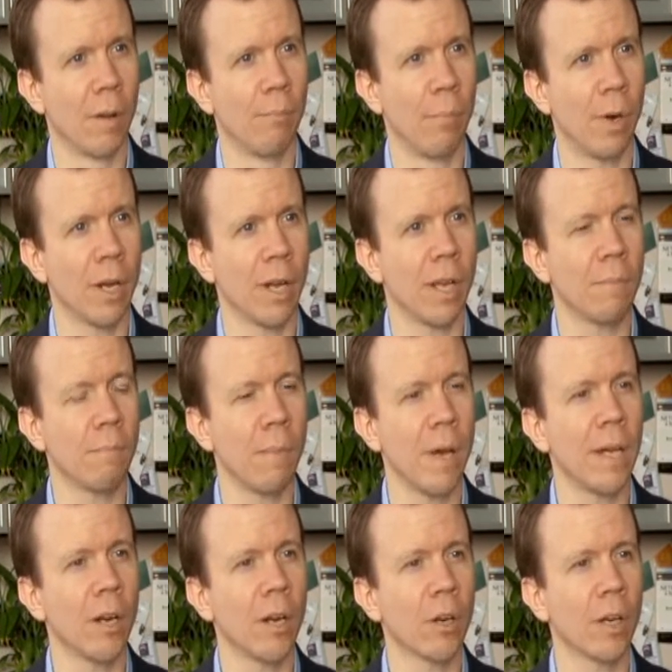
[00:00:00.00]
but it
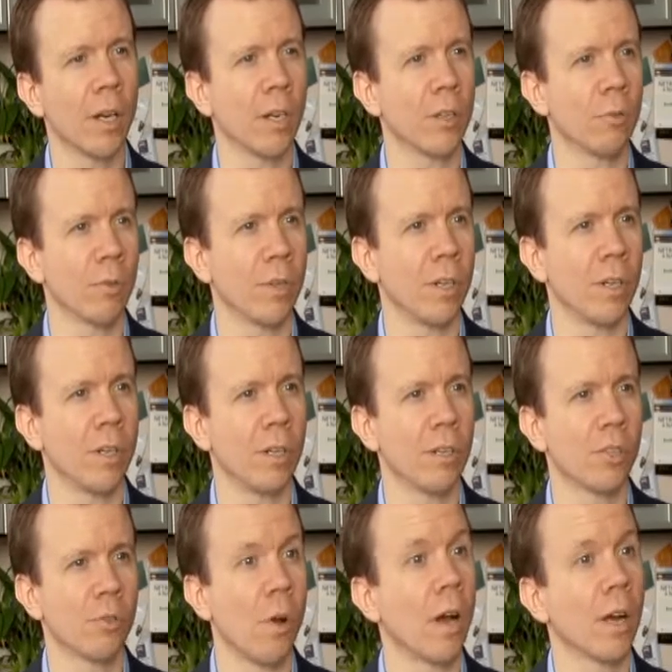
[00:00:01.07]
made our country
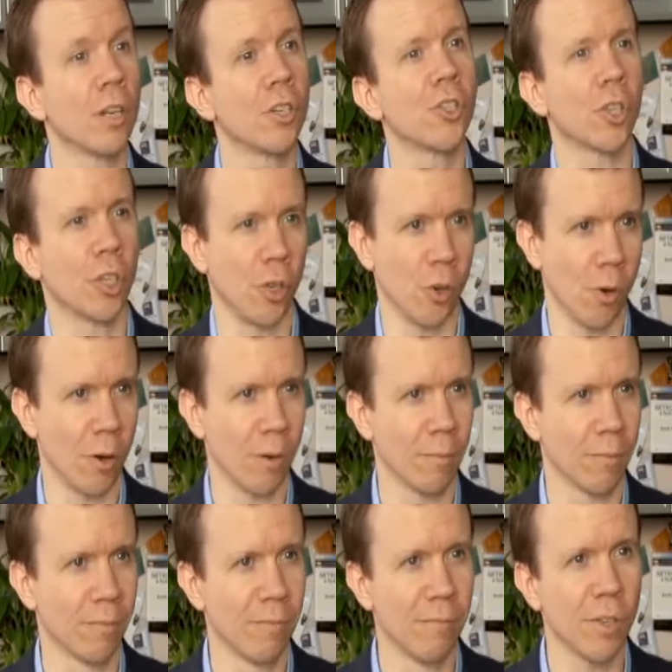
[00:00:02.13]
strong and secure
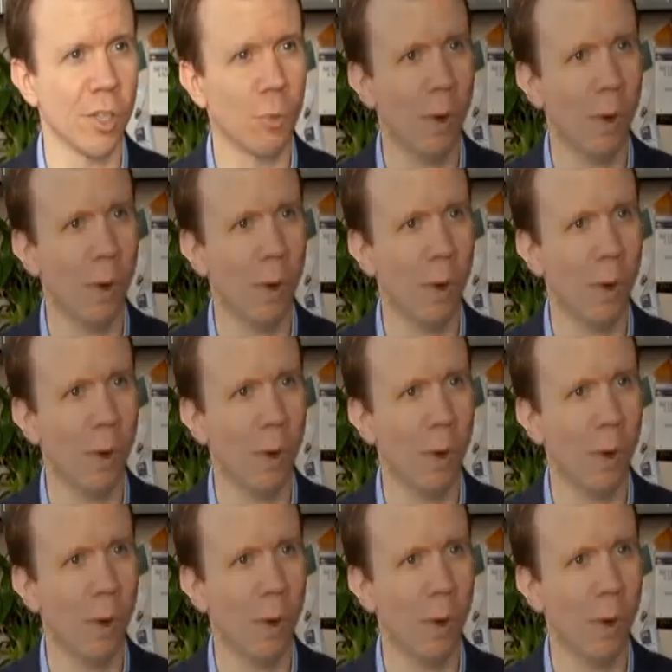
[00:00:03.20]
as